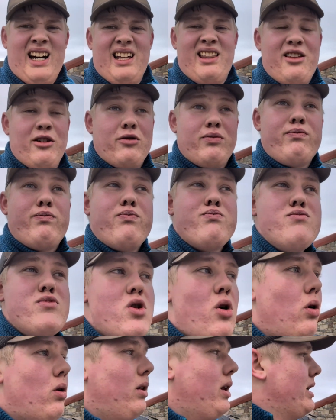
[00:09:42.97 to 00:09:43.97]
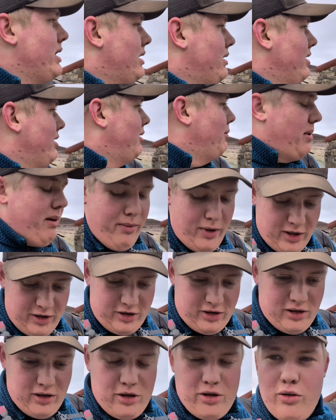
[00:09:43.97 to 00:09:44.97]
There's not likely to be
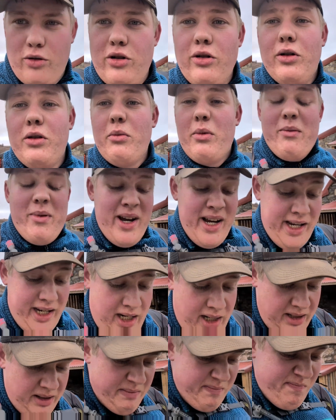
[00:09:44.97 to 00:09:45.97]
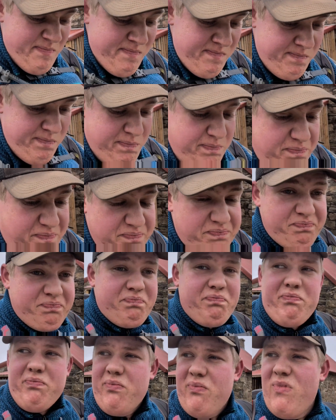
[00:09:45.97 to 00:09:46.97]
much to show you on the way back,
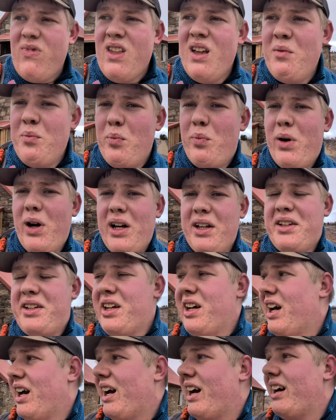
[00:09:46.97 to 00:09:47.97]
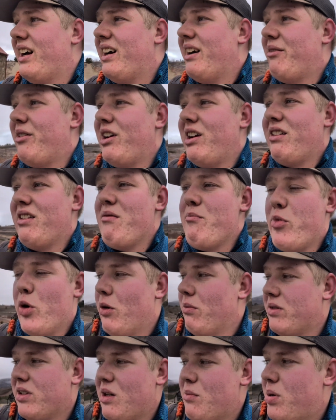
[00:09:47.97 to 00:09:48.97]
but if anything
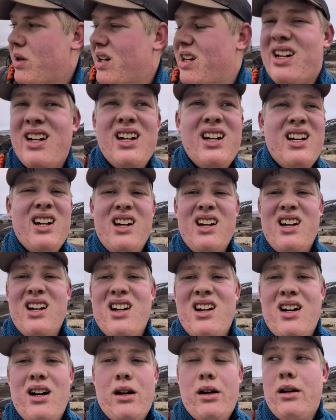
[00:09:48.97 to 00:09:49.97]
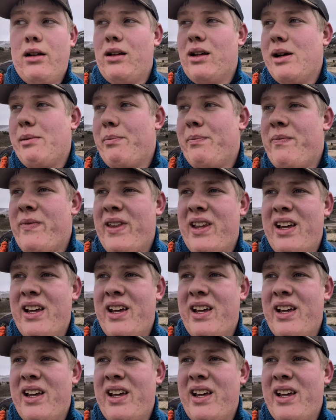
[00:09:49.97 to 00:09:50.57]
pops up, I'll